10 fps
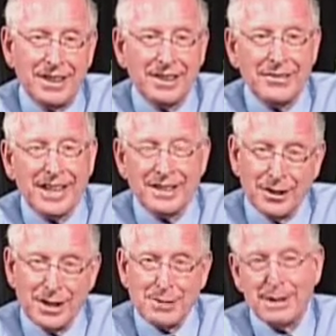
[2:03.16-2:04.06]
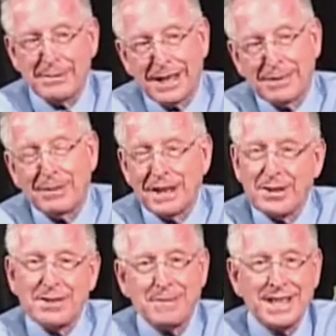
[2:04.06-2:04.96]
with all of that noise being made by
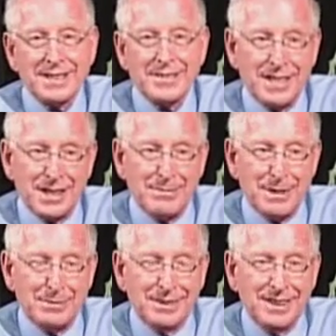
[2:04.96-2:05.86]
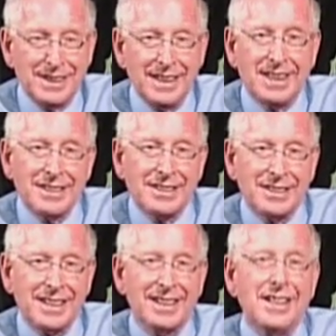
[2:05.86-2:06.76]
those competitive salespeople, it
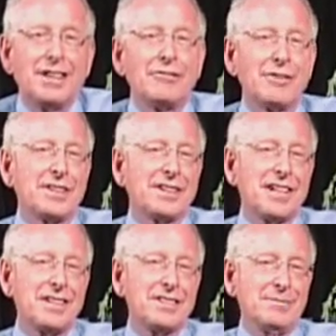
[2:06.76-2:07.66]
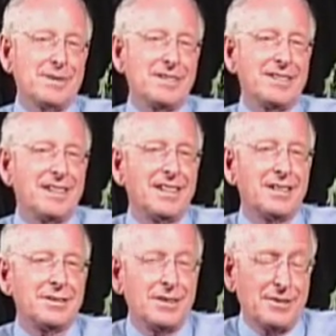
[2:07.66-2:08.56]
took for the customers,
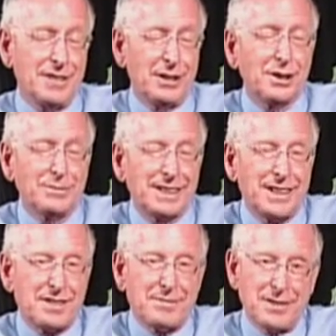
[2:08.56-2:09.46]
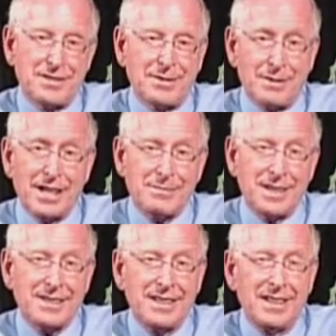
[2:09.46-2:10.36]
or the ultimate customers, the
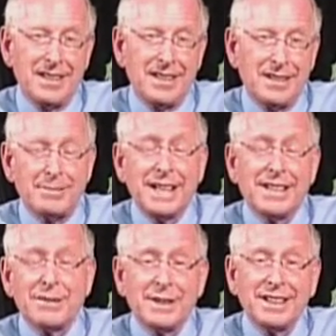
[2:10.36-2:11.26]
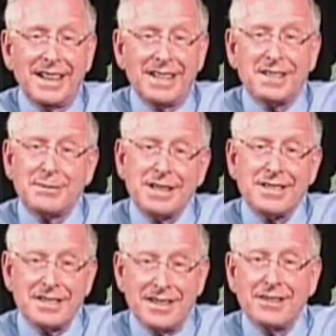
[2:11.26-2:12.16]
prospects, to begin to realize that we
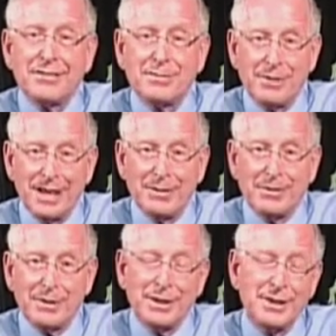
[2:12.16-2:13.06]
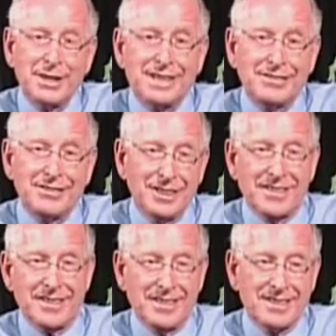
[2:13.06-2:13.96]
had solved the problem that we created for
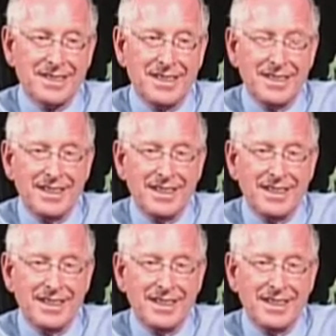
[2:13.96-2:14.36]
ourselves?